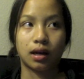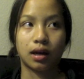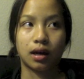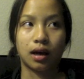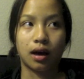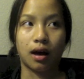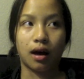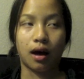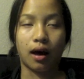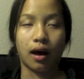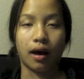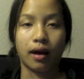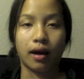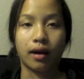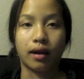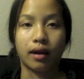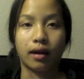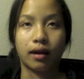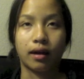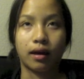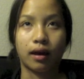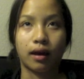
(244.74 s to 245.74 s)

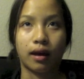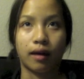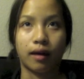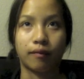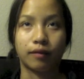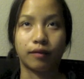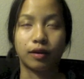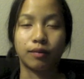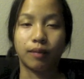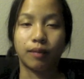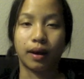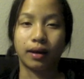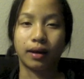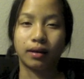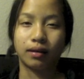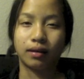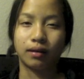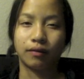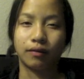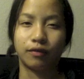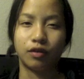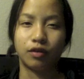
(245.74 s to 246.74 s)
I am reminded
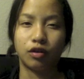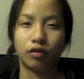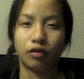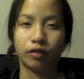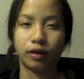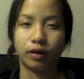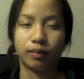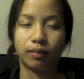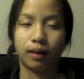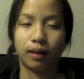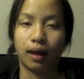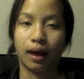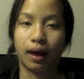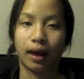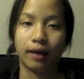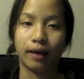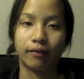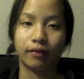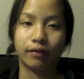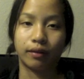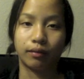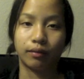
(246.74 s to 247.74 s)
of no reply
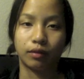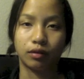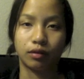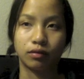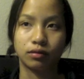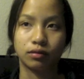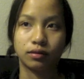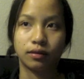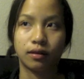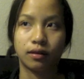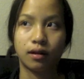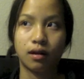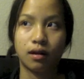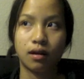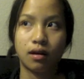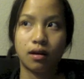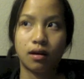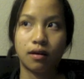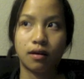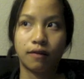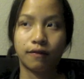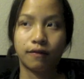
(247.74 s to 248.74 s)
from those
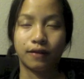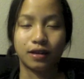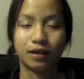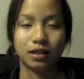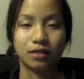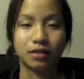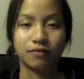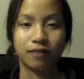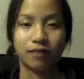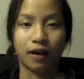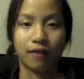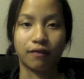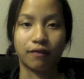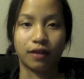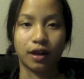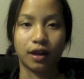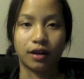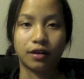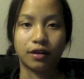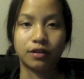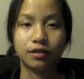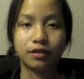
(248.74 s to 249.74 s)
first 5
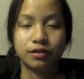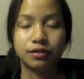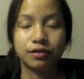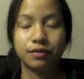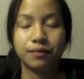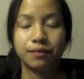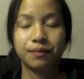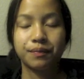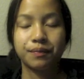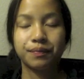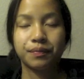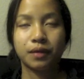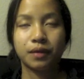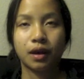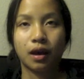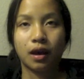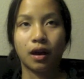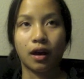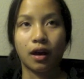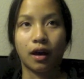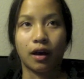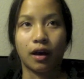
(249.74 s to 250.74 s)
letters.
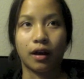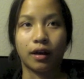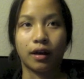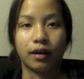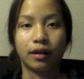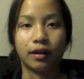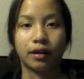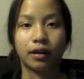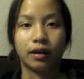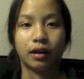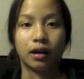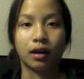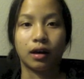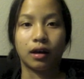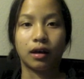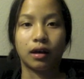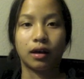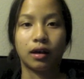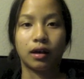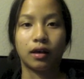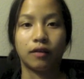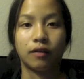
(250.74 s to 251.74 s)
And
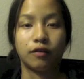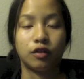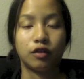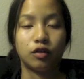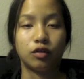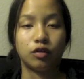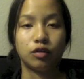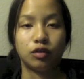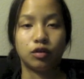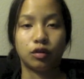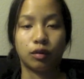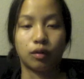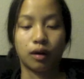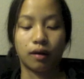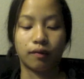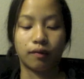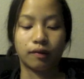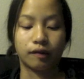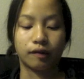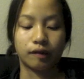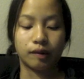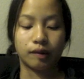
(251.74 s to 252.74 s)
if you don't have
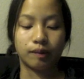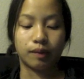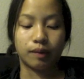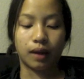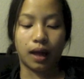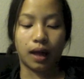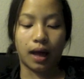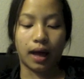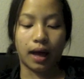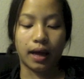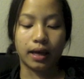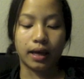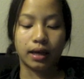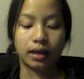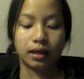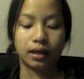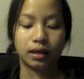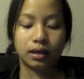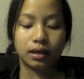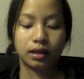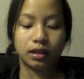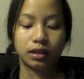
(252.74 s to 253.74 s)
a reply
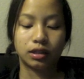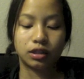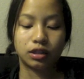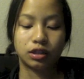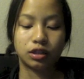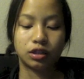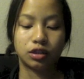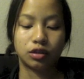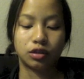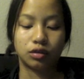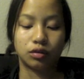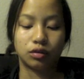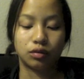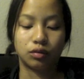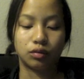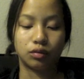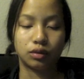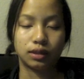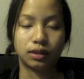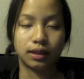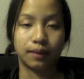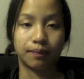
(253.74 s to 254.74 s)
to
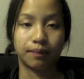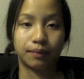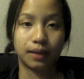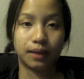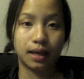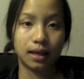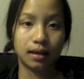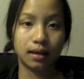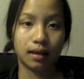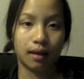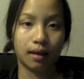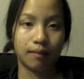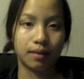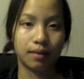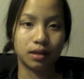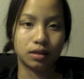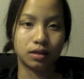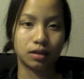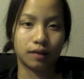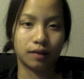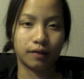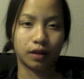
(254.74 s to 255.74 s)
something, that
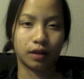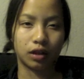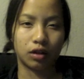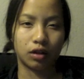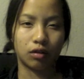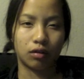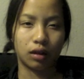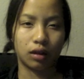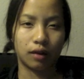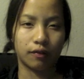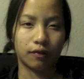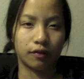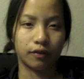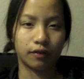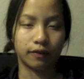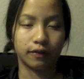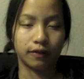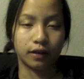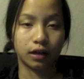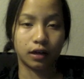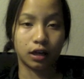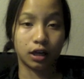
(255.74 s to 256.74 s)
means you have a low level of
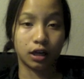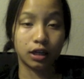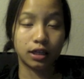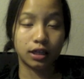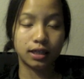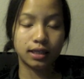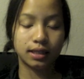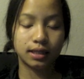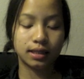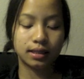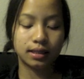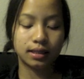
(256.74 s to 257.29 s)
alertness,